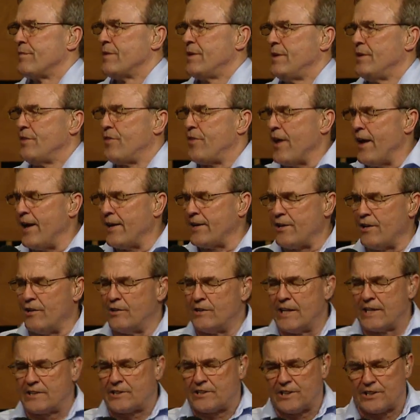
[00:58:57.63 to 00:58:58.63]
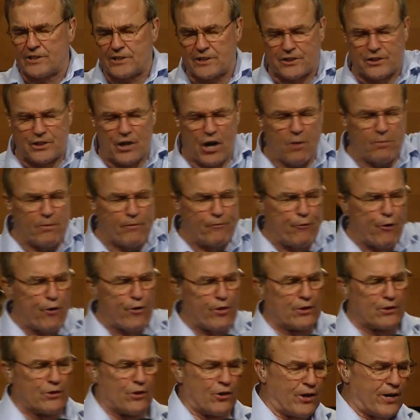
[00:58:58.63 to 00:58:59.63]
And thank you. Let's just go before
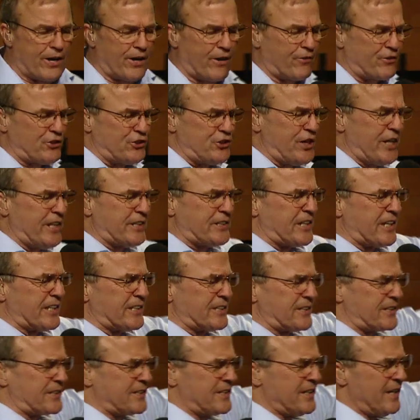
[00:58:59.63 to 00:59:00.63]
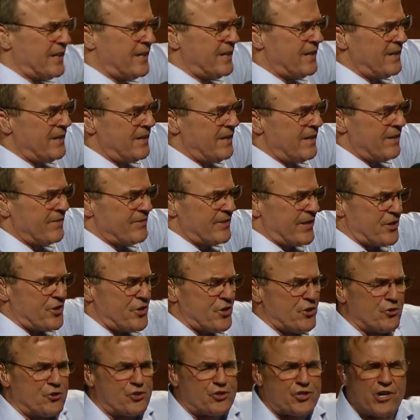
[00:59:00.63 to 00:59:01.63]
the Lord here. Jesus, that
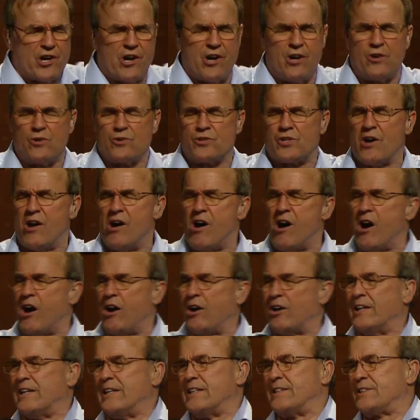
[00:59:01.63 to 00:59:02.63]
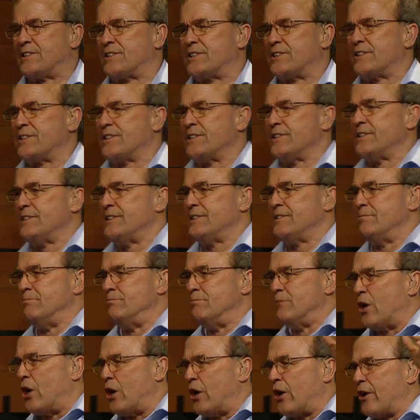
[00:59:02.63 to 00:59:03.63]
you chose harlots,
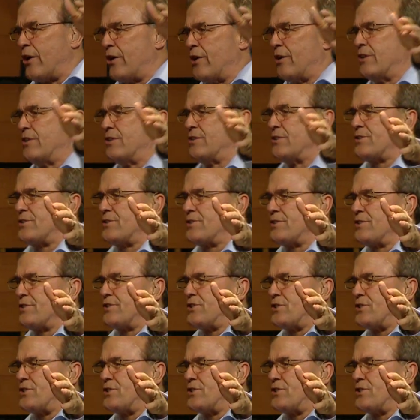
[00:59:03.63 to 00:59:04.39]
murderers,